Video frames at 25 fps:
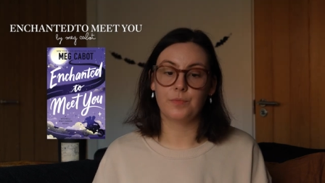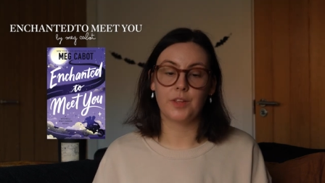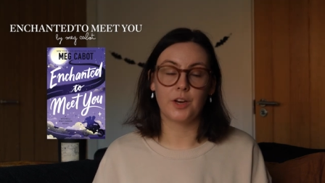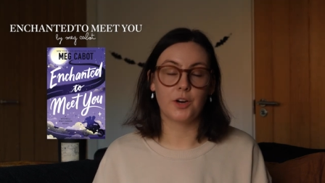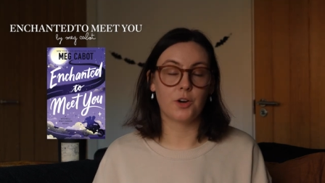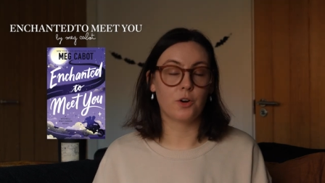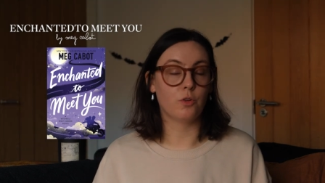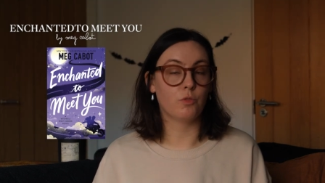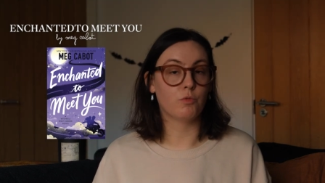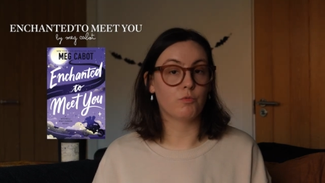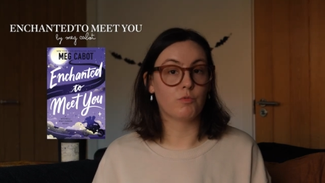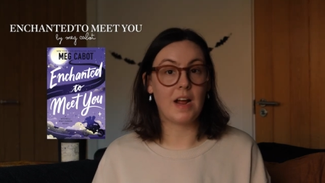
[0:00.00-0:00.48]

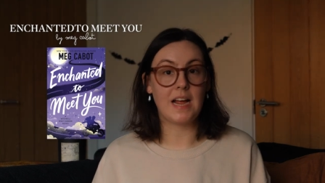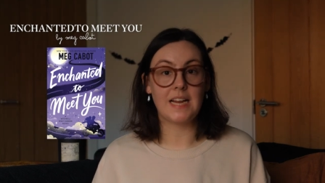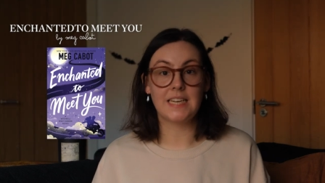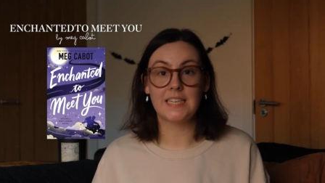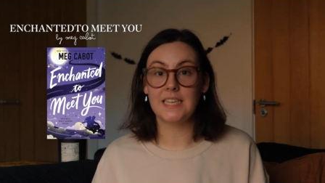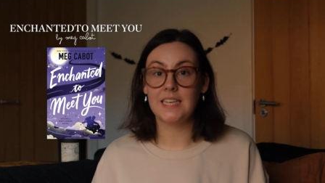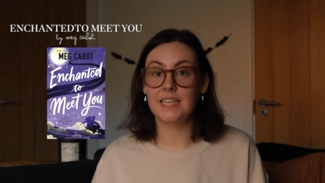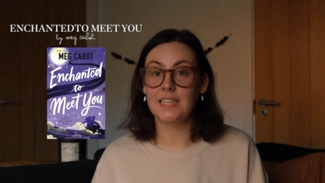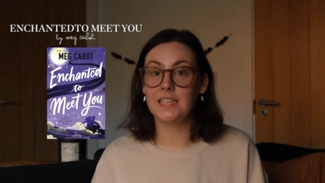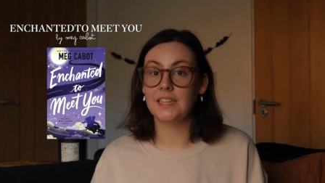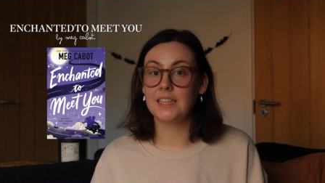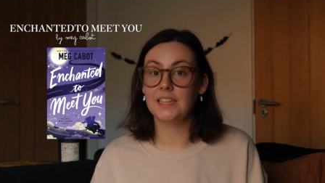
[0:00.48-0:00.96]
they're
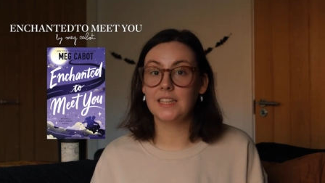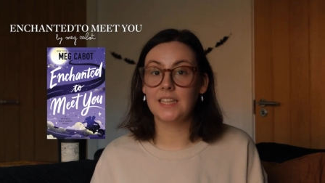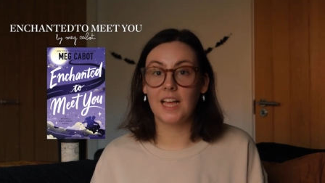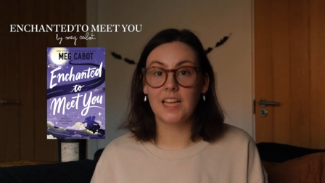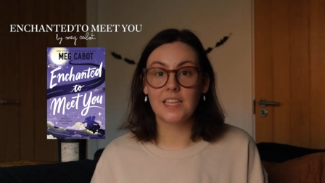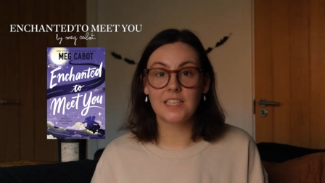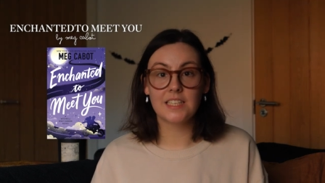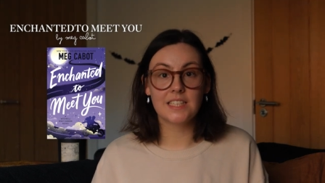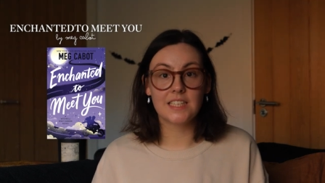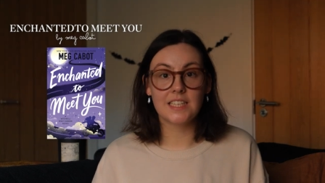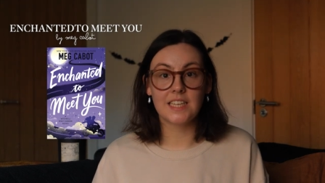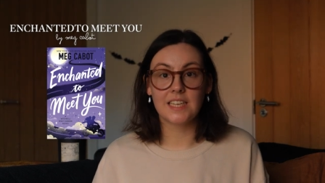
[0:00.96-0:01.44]
already
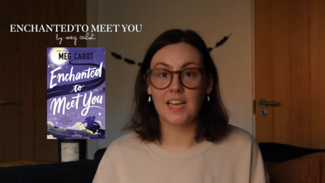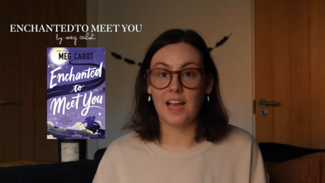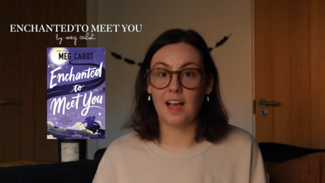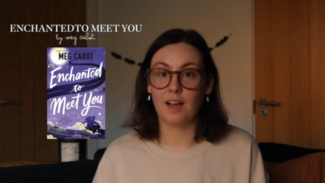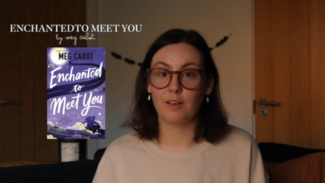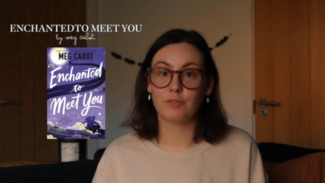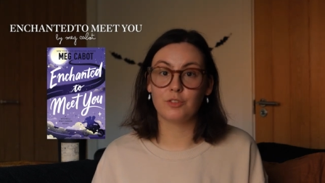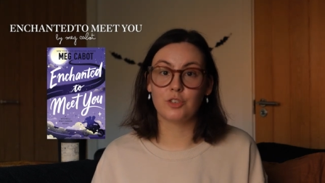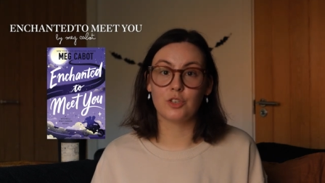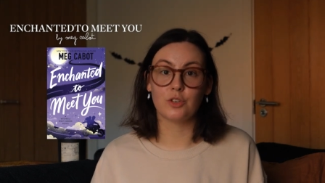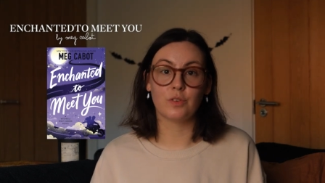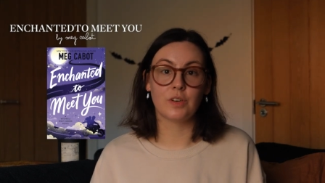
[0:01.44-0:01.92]
lusting
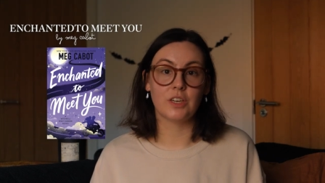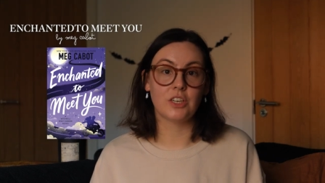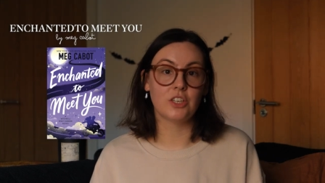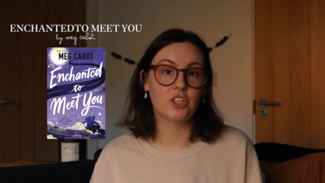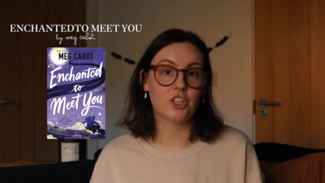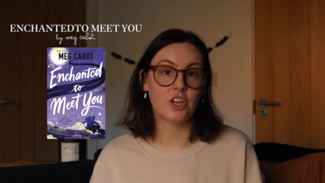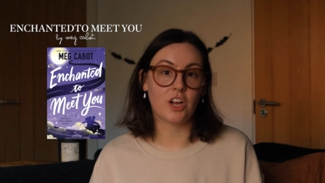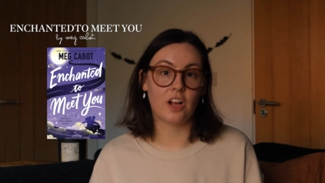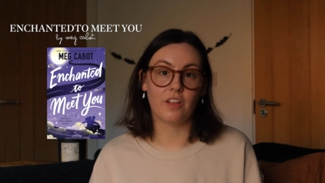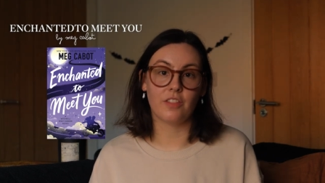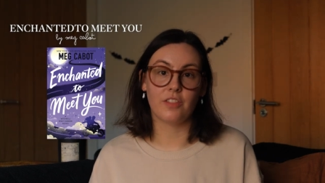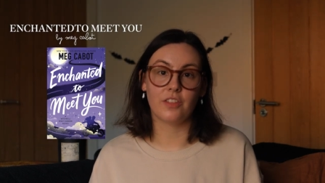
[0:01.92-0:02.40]
after
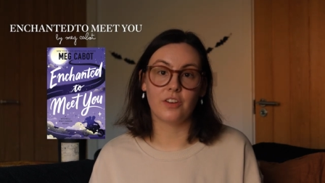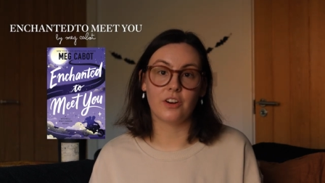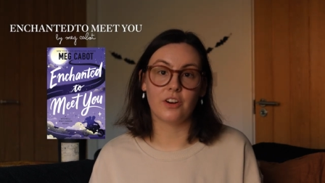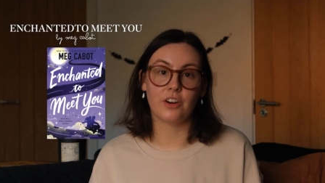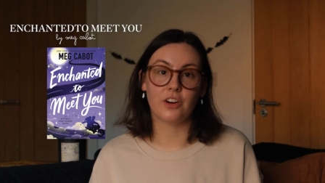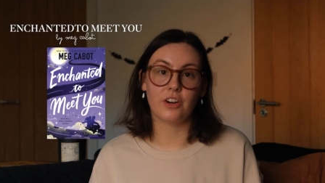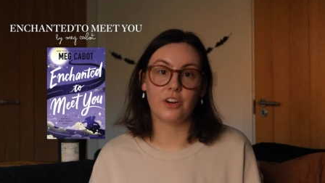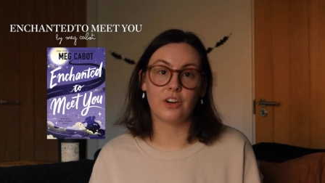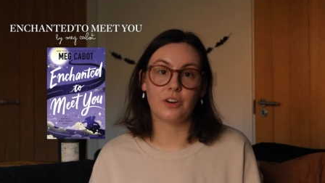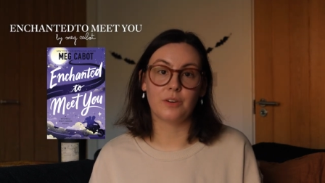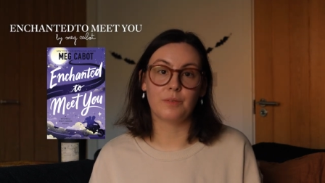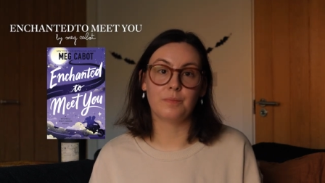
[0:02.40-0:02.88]
each
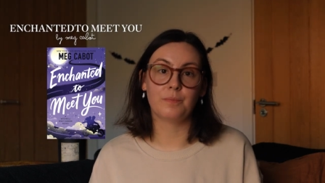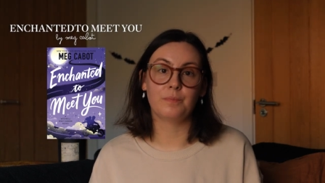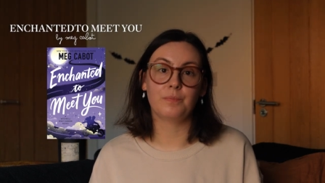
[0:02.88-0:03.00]
other.